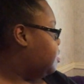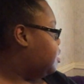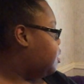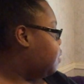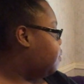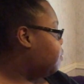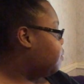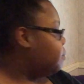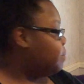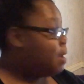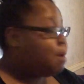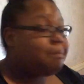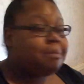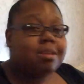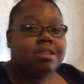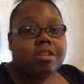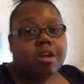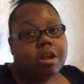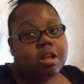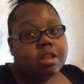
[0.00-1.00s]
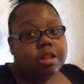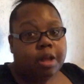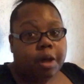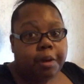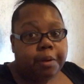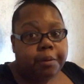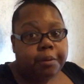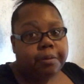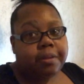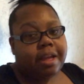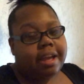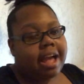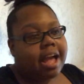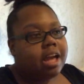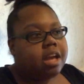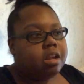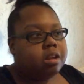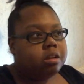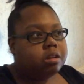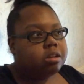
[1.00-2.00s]
So for me, I'm gonna start low. Like, I
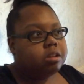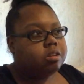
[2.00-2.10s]
can